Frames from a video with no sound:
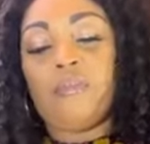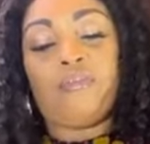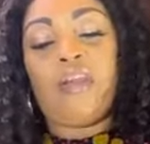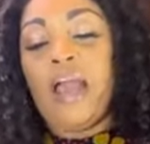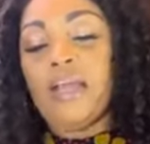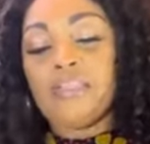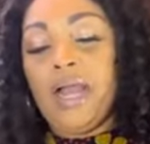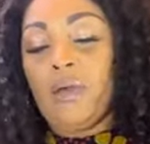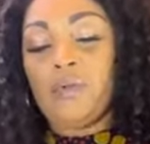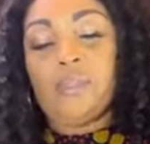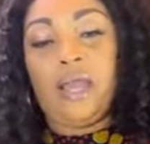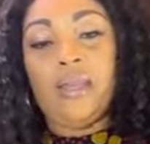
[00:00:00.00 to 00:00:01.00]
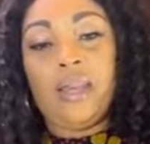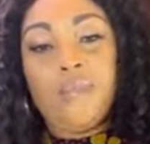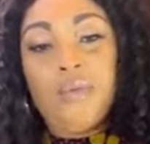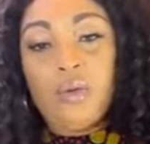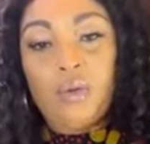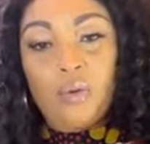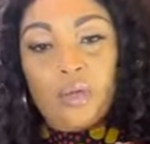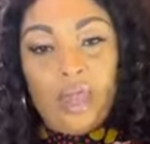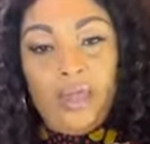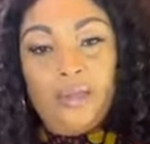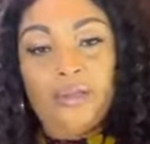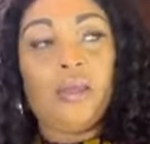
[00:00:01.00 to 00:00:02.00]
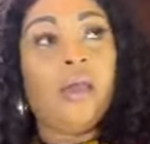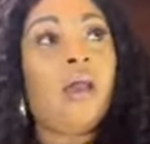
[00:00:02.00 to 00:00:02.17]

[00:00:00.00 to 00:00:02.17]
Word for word: flies outside, let me know, okay?